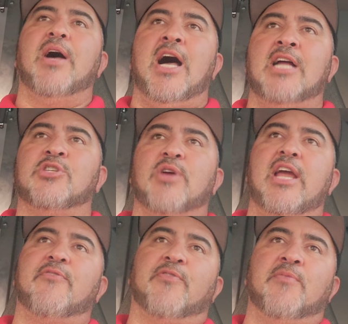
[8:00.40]

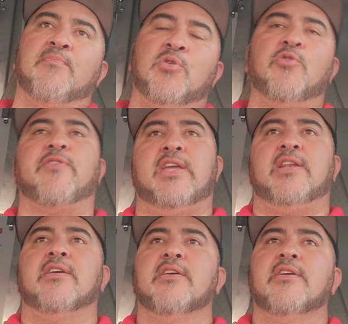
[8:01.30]
Andre from
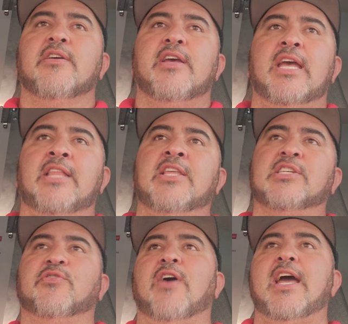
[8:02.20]
moving in
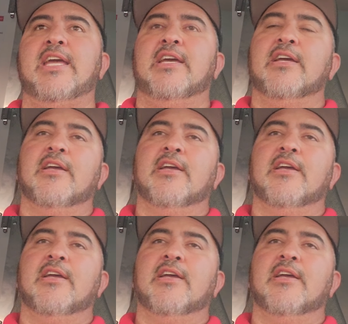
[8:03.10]
this fight.